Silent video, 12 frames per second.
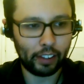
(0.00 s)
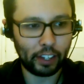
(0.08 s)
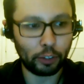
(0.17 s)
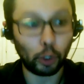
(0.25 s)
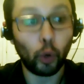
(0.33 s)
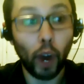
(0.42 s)

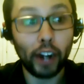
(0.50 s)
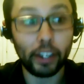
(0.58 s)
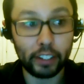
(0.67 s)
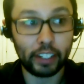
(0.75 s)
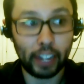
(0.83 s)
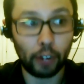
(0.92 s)
required
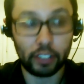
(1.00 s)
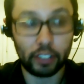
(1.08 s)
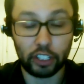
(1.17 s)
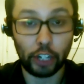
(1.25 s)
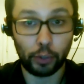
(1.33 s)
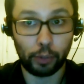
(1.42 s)
to count as a
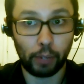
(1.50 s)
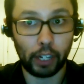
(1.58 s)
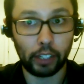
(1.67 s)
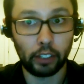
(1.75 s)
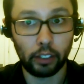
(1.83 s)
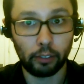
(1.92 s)
genuine
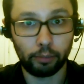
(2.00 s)
mind.